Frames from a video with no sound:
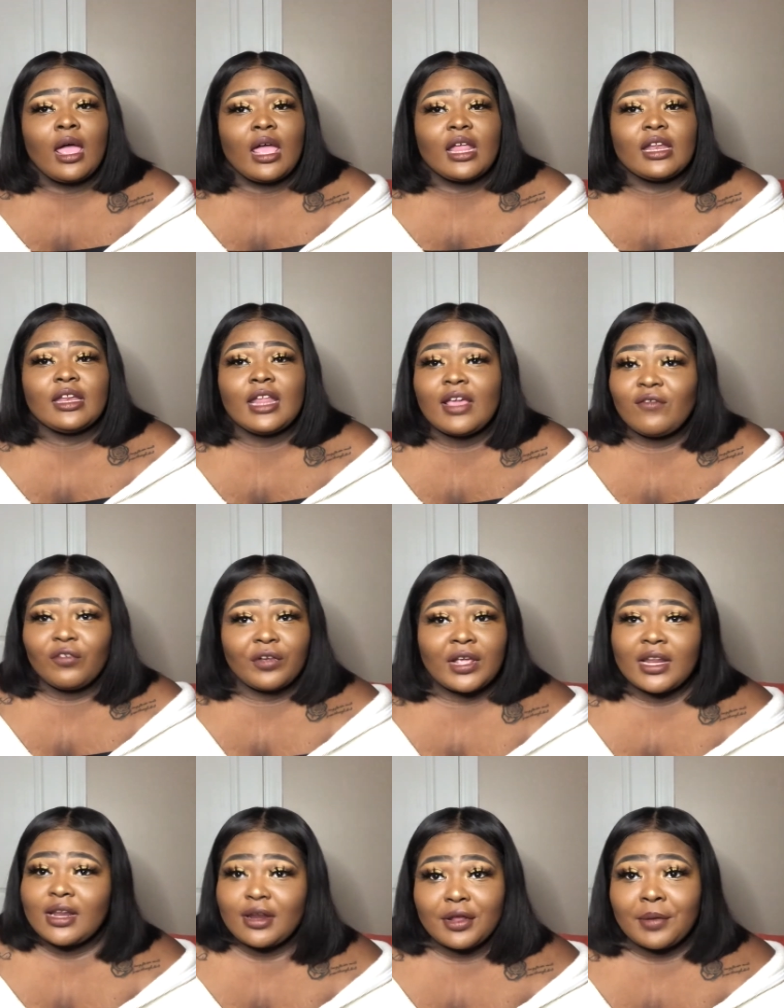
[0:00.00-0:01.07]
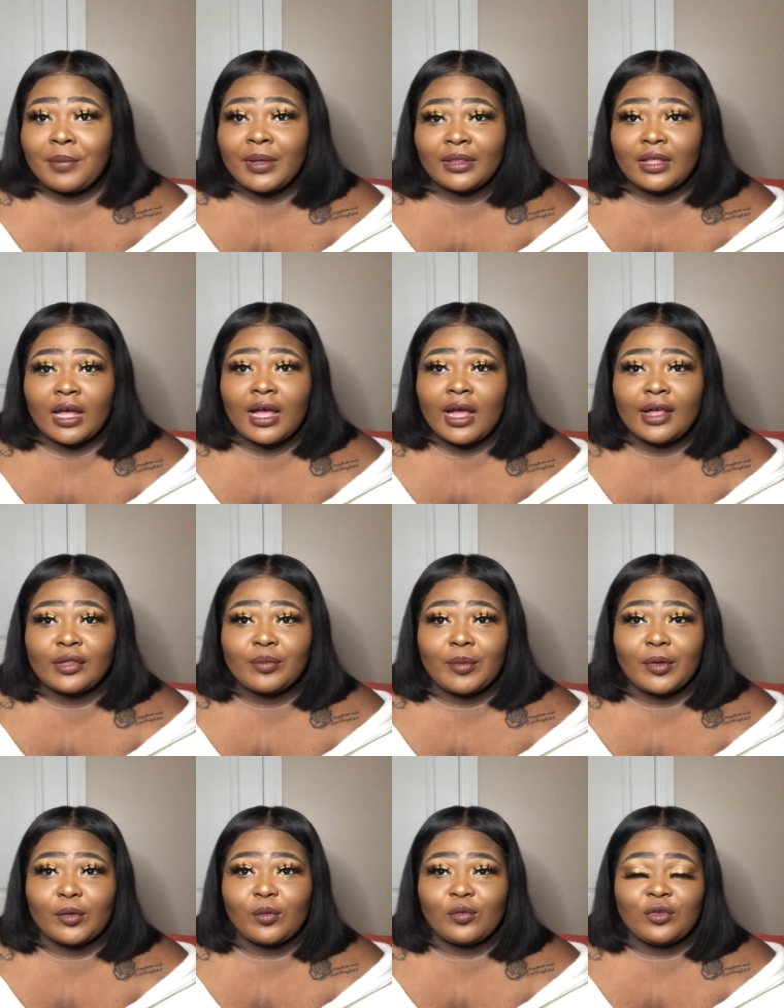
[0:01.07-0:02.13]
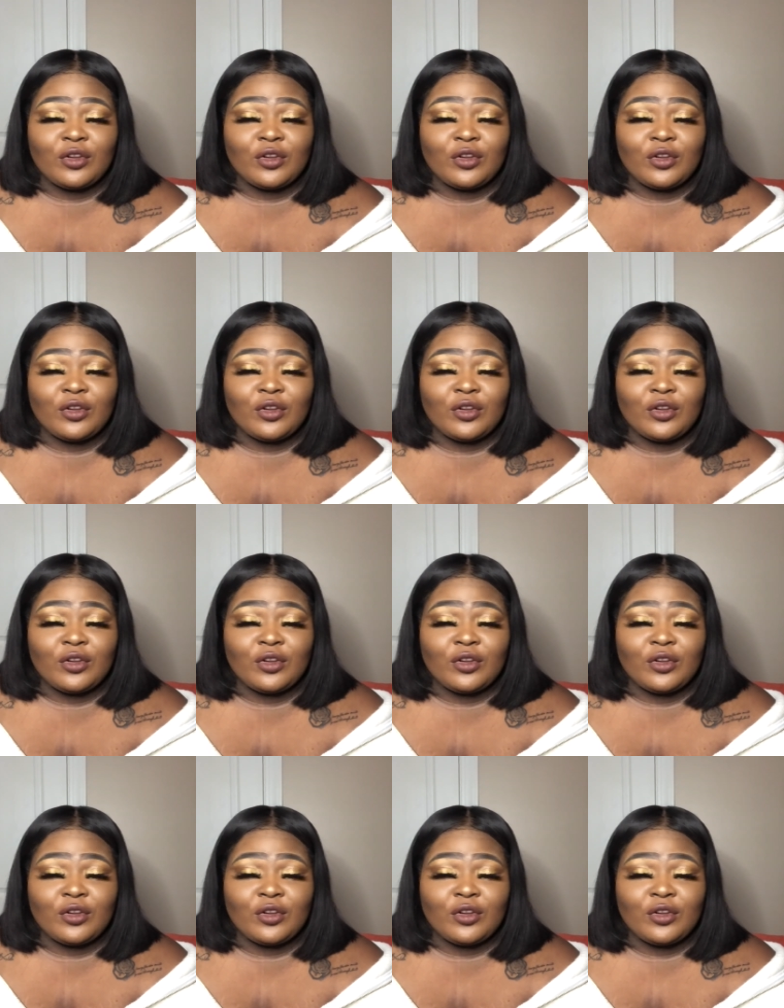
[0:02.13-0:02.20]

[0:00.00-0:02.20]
never ended up at the hospital.